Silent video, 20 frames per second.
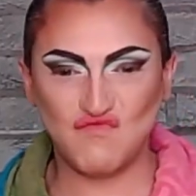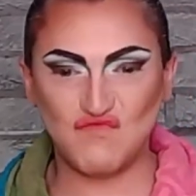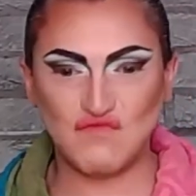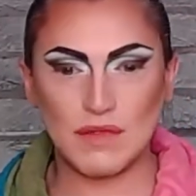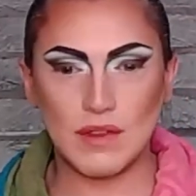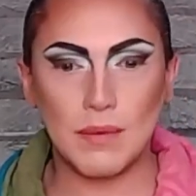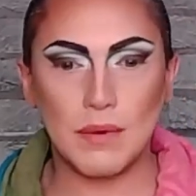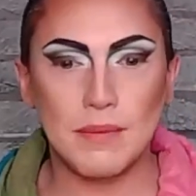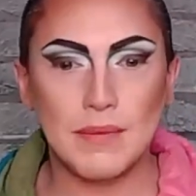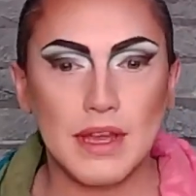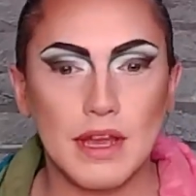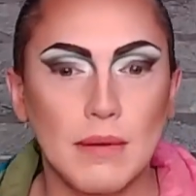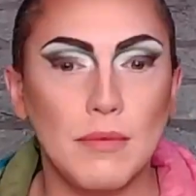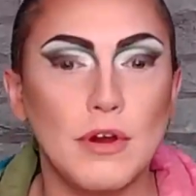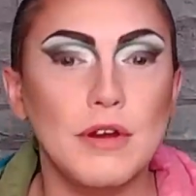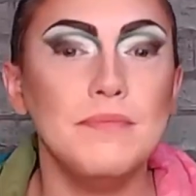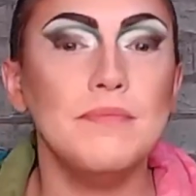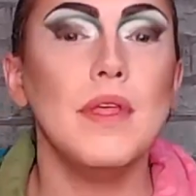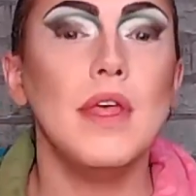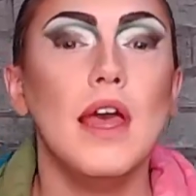I put makeup on.
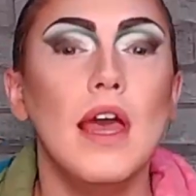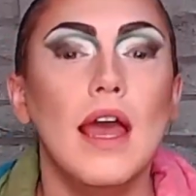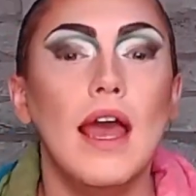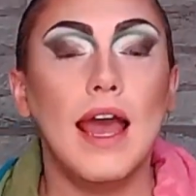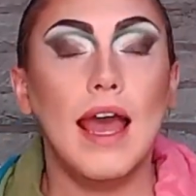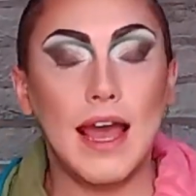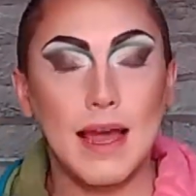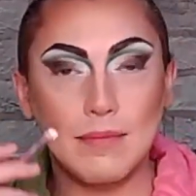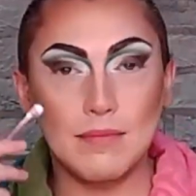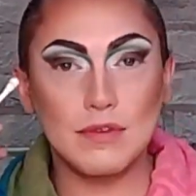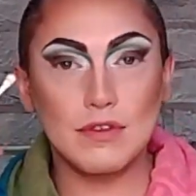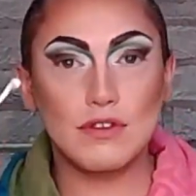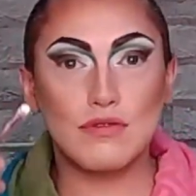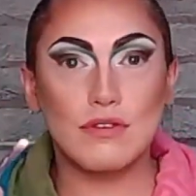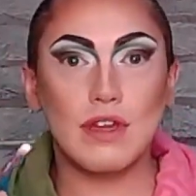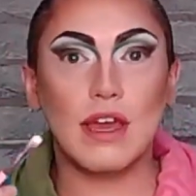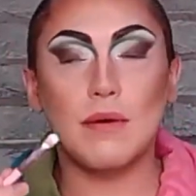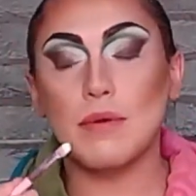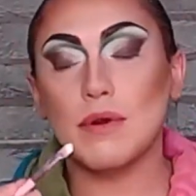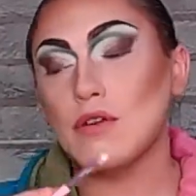So
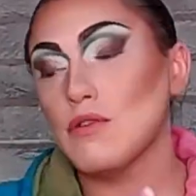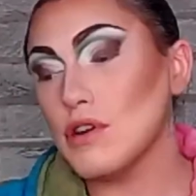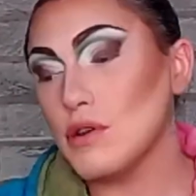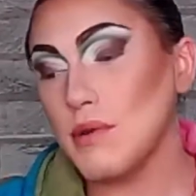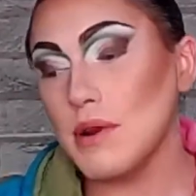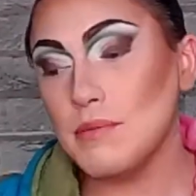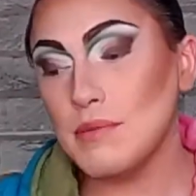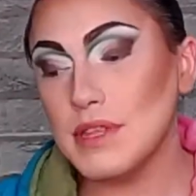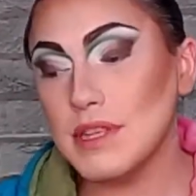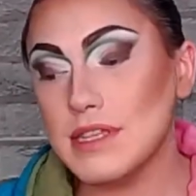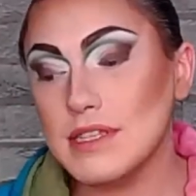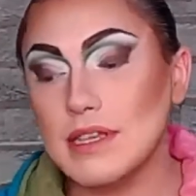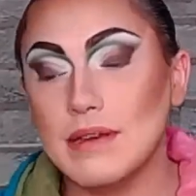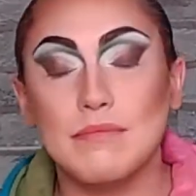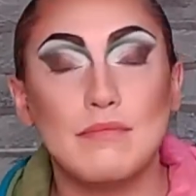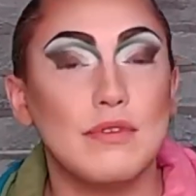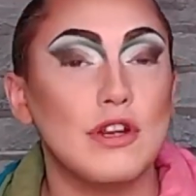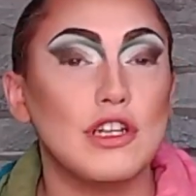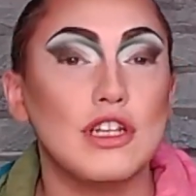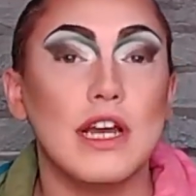yeah, we're going to go under the same
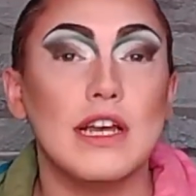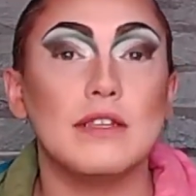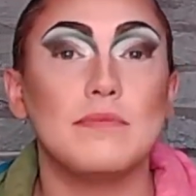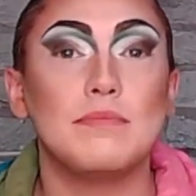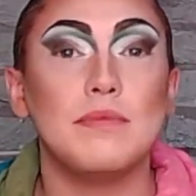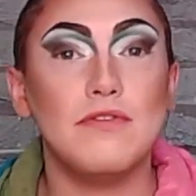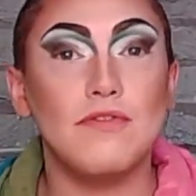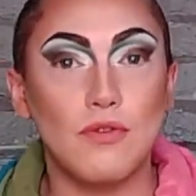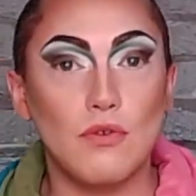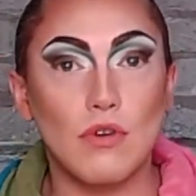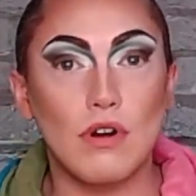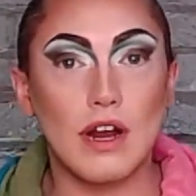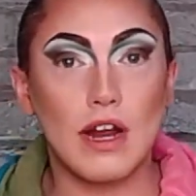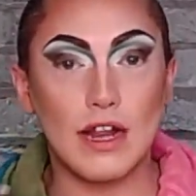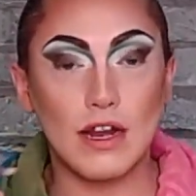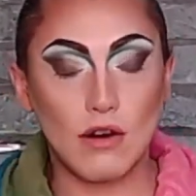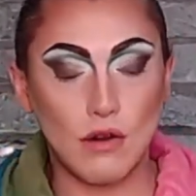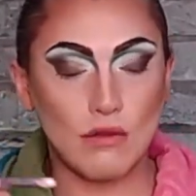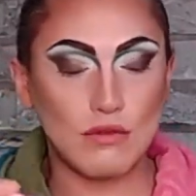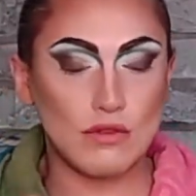brush as before, and
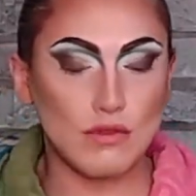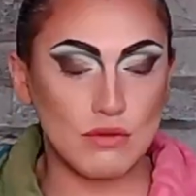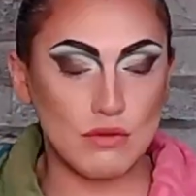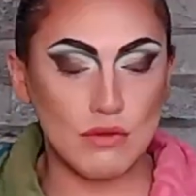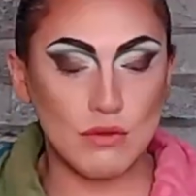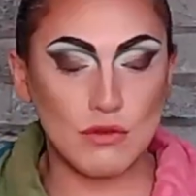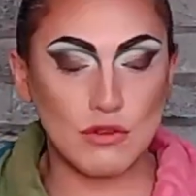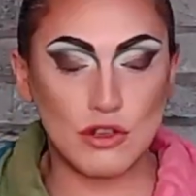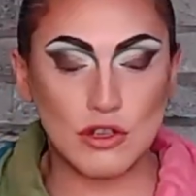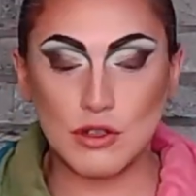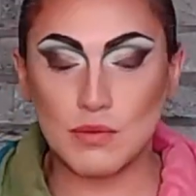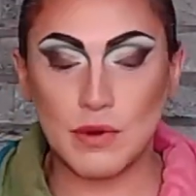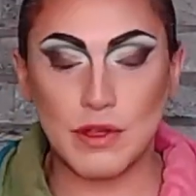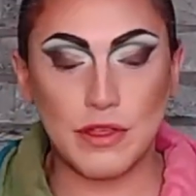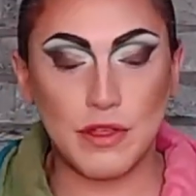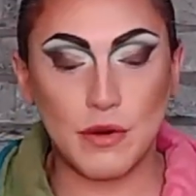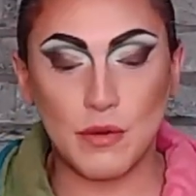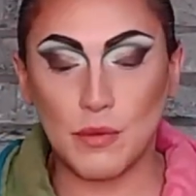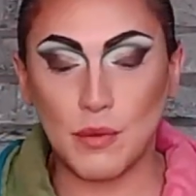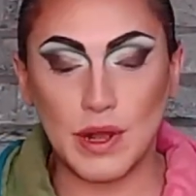also just with our
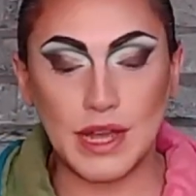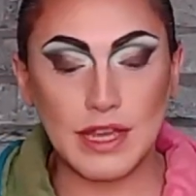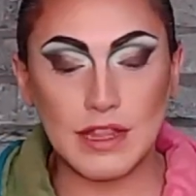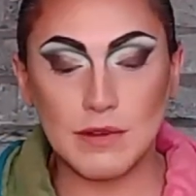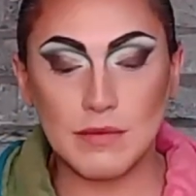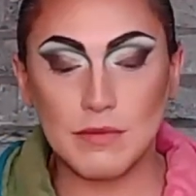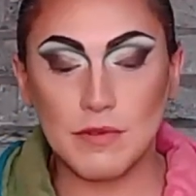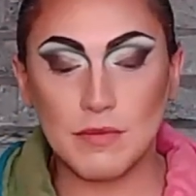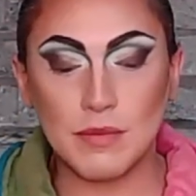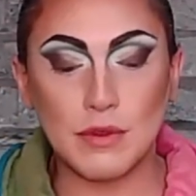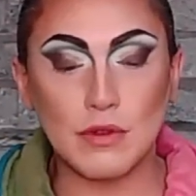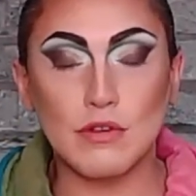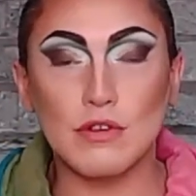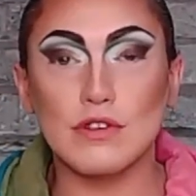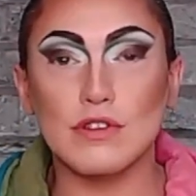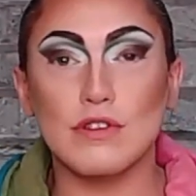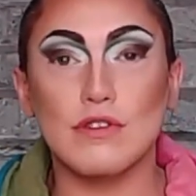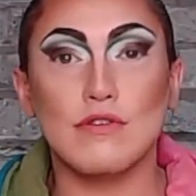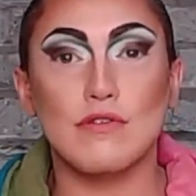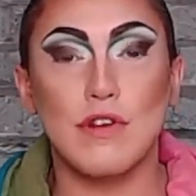white that we've been
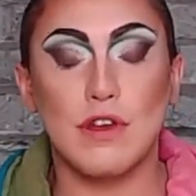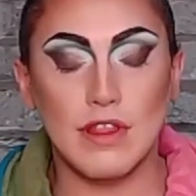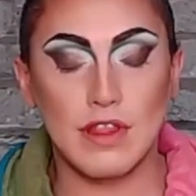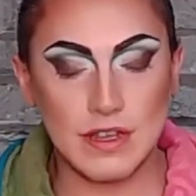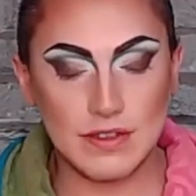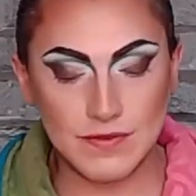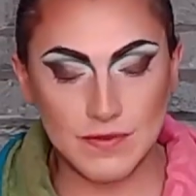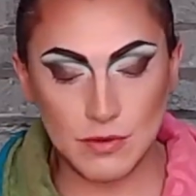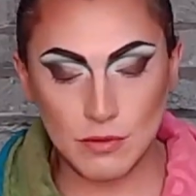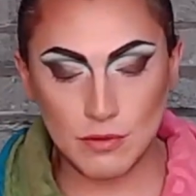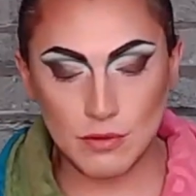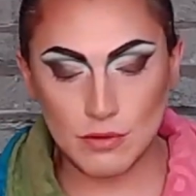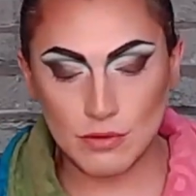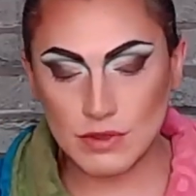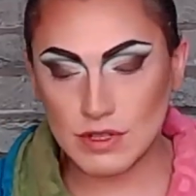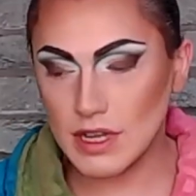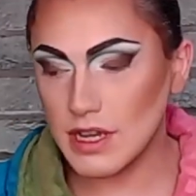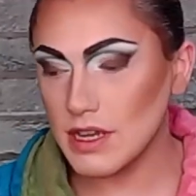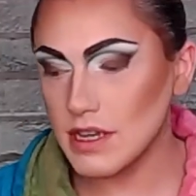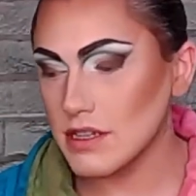using throughout this full
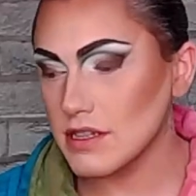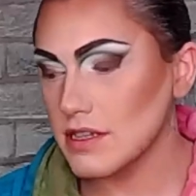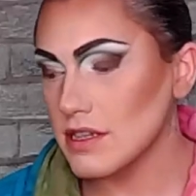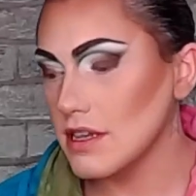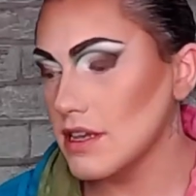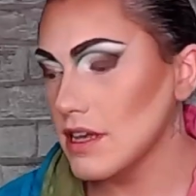process.